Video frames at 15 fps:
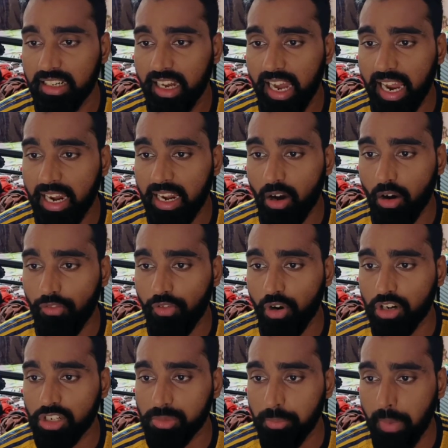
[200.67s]
And of
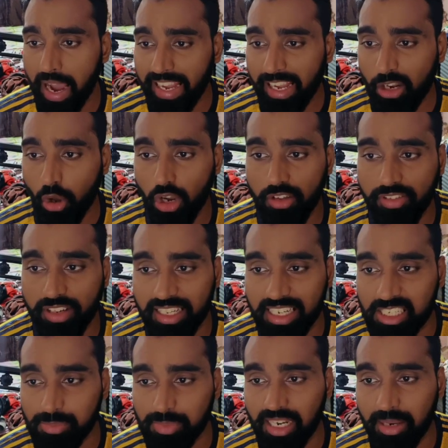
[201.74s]
course, Michael Oliver
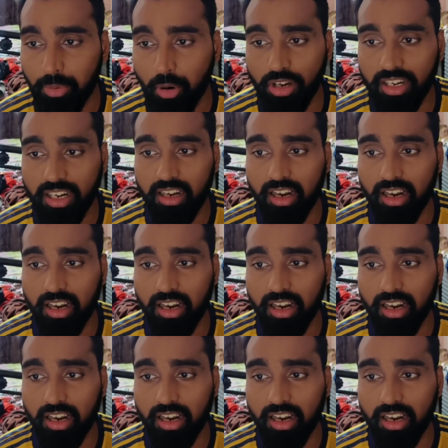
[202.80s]
has been appointed